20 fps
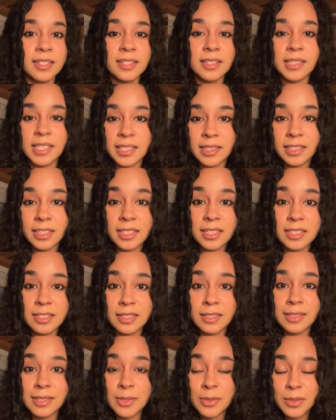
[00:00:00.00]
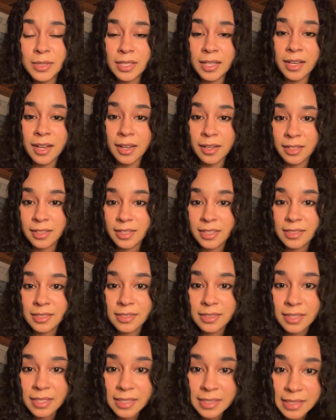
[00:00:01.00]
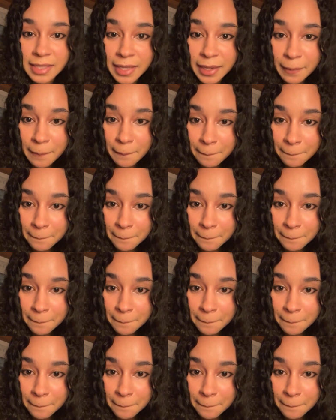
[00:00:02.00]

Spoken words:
Cleanliness is close to godliness, as they say.